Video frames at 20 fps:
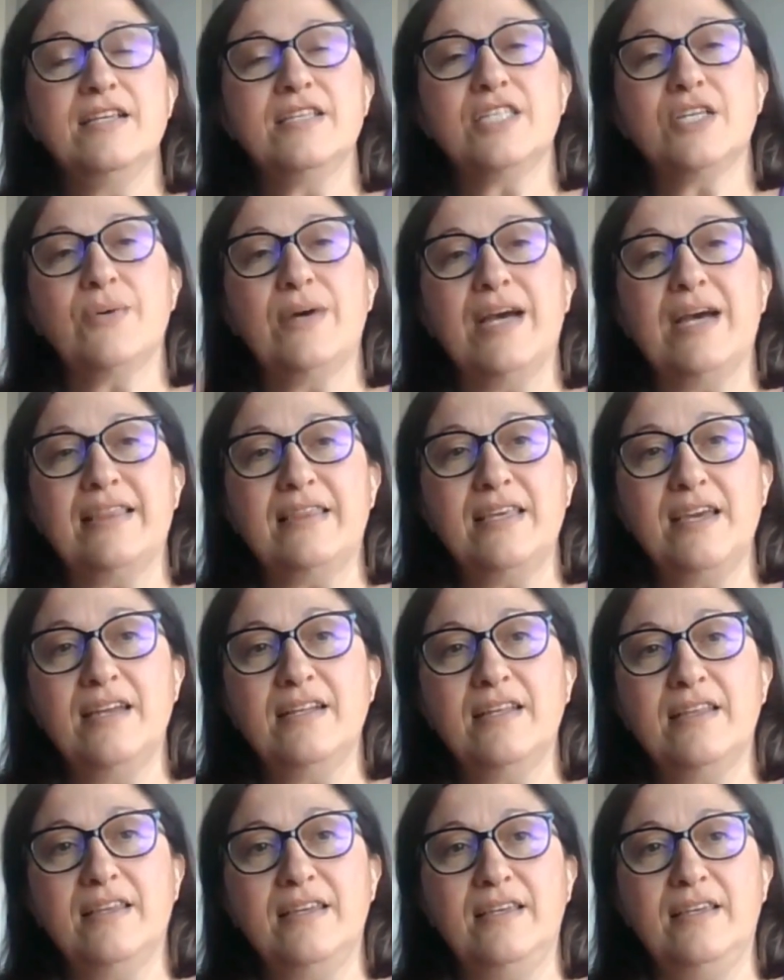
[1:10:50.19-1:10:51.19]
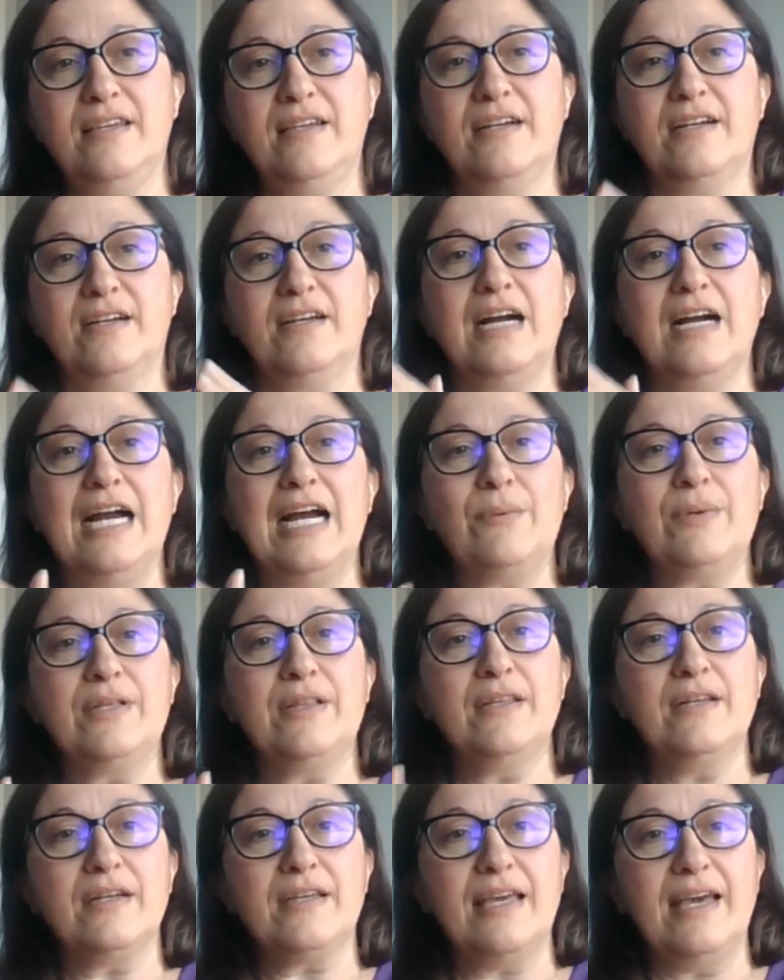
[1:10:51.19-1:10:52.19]
so at the end of the year, I
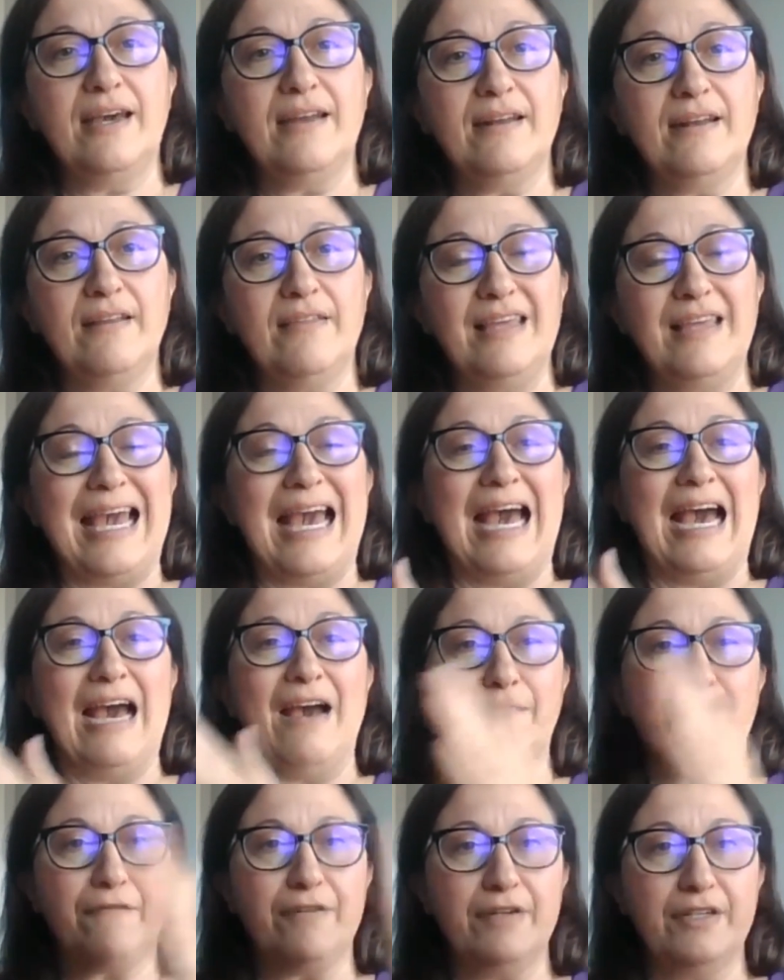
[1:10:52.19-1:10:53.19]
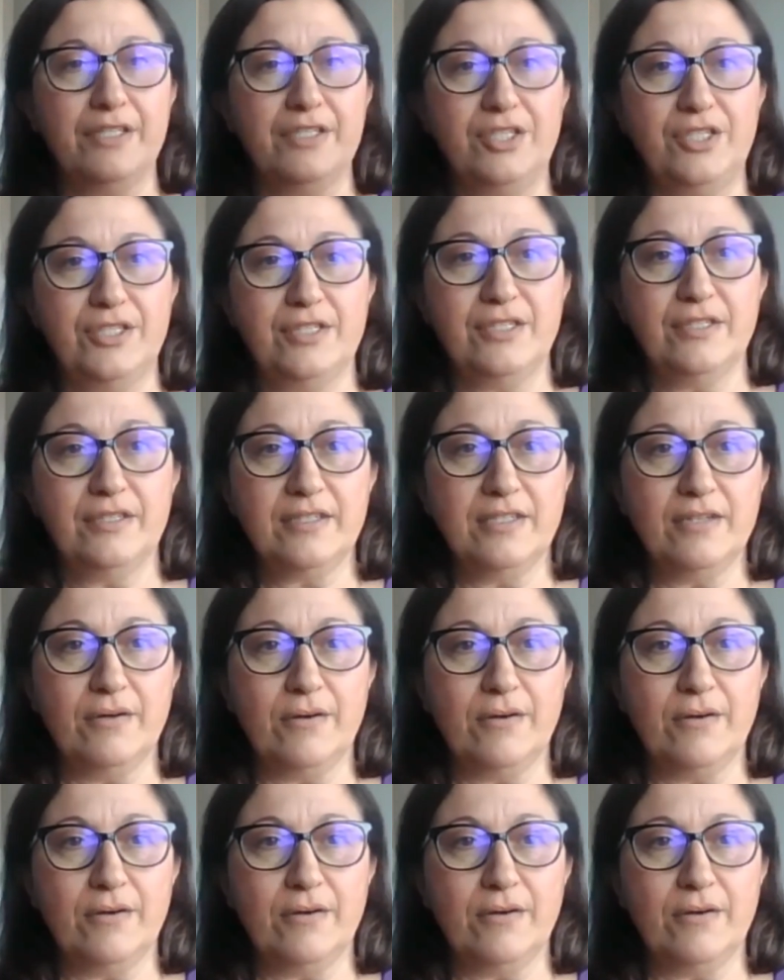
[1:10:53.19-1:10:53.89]
would look at the average